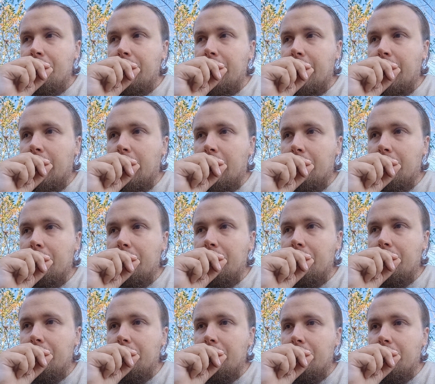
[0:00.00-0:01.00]
But
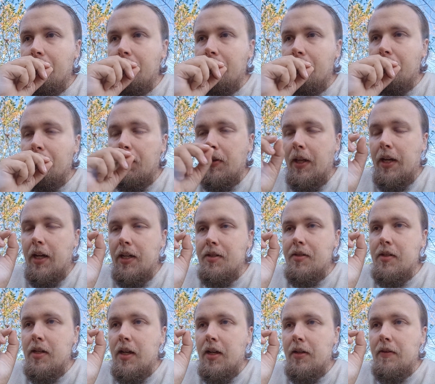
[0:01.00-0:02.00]
like I
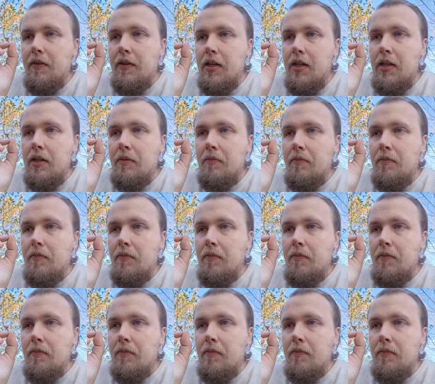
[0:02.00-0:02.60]
said, these